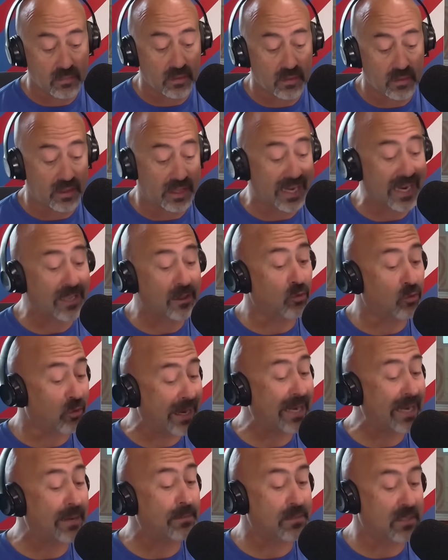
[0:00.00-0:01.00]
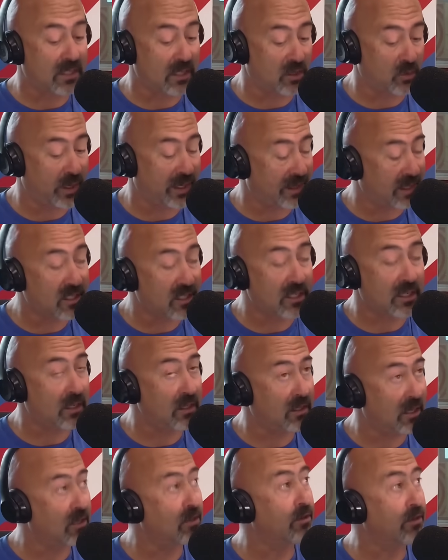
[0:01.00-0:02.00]
They got the Rams this week.
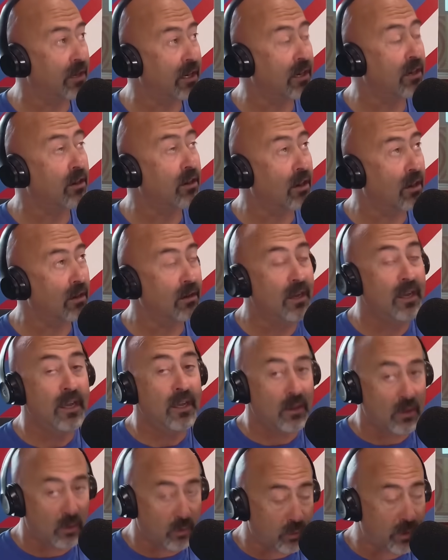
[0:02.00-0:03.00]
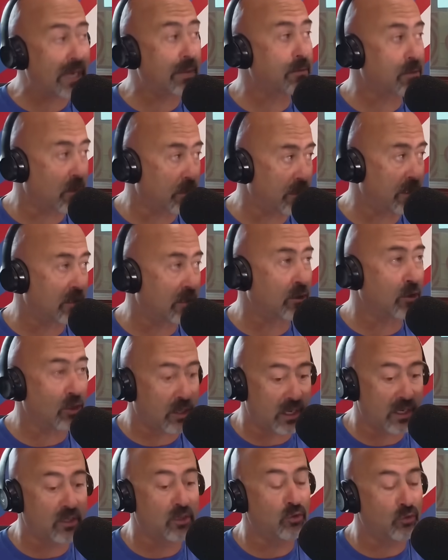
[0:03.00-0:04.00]
The Rams will be
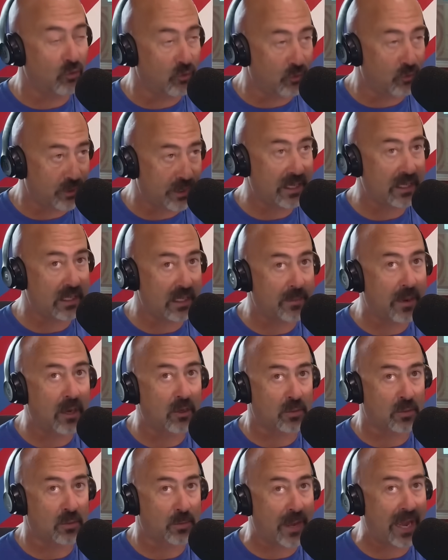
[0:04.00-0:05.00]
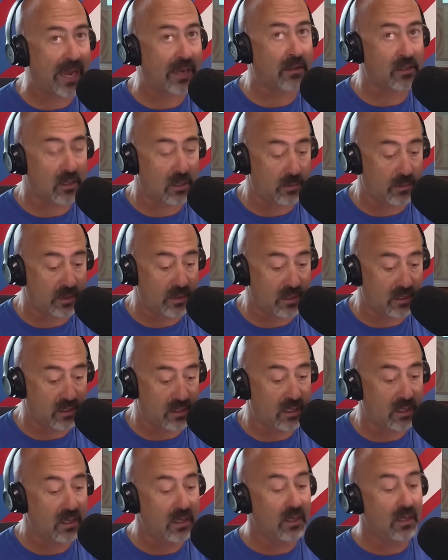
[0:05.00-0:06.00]
looking to really bounce back. There's
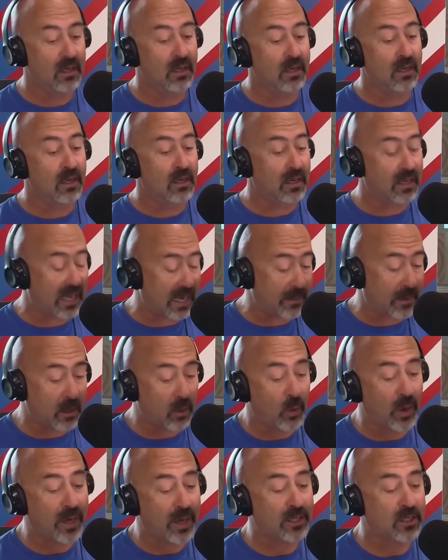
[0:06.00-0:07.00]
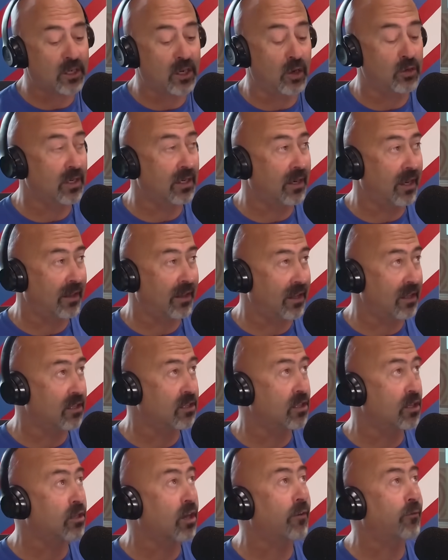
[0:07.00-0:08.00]
a game on the West Coast. I think this is
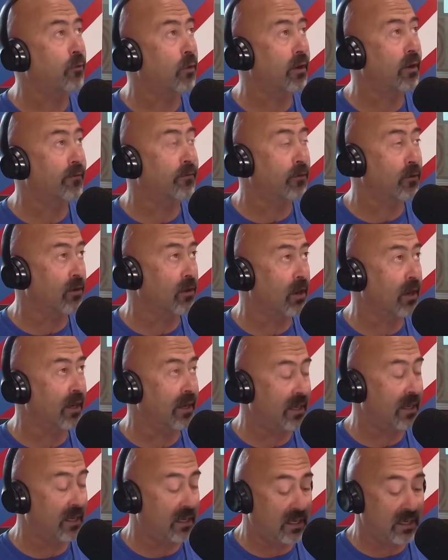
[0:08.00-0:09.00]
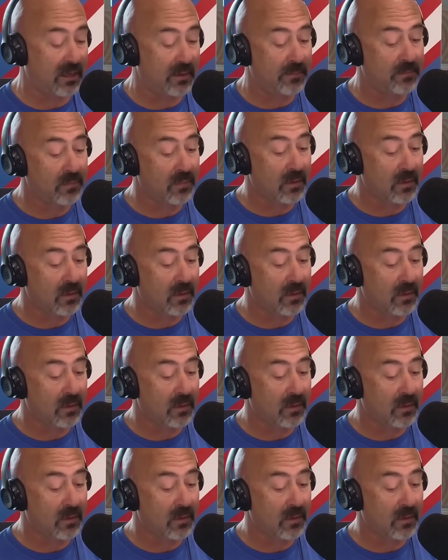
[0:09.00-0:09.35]
a tough one for Indy.